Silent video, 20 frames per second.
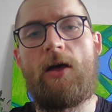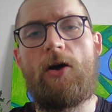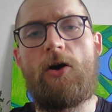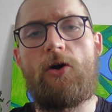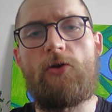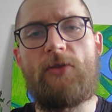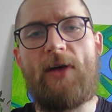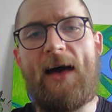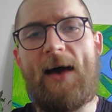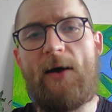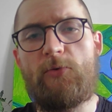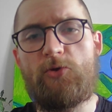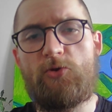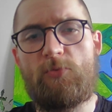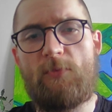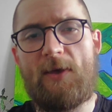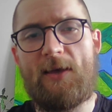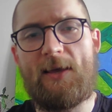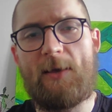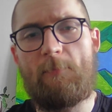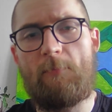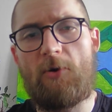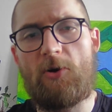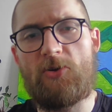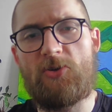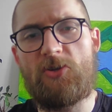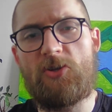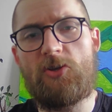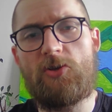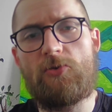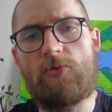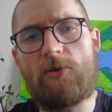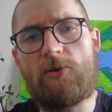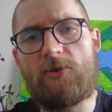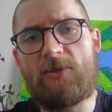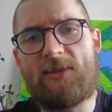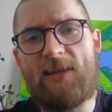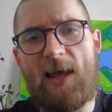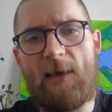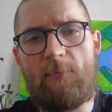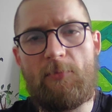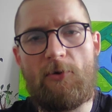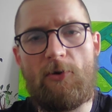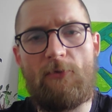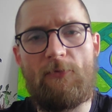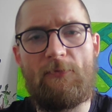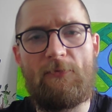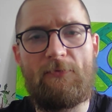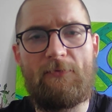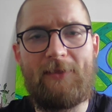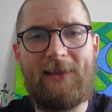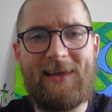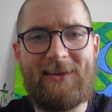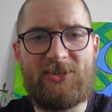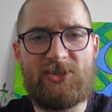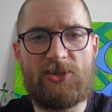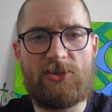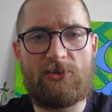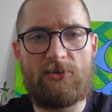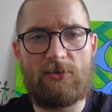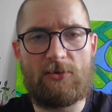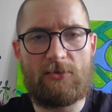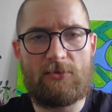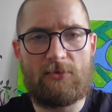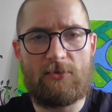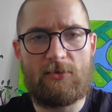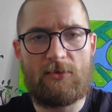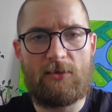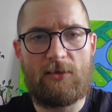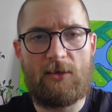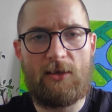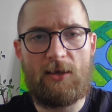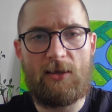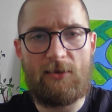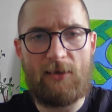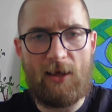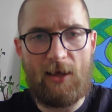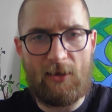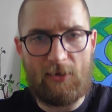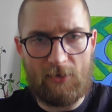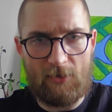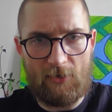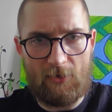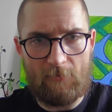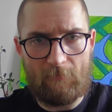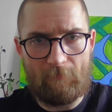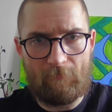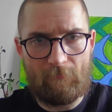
on how to make a particular type of flashcard in Anki.